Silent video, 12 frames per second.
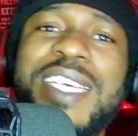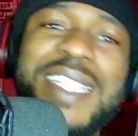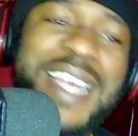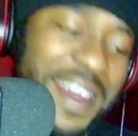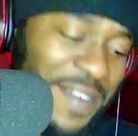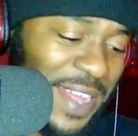
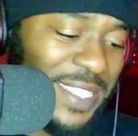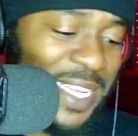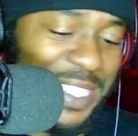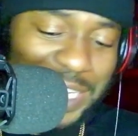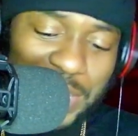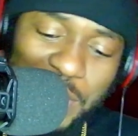Yeah man, say
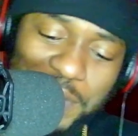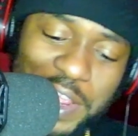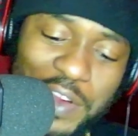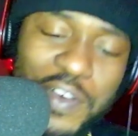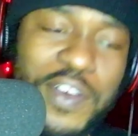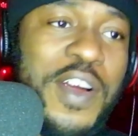she love it
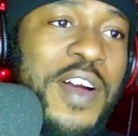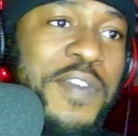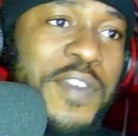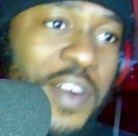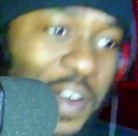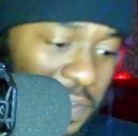
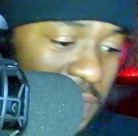rough.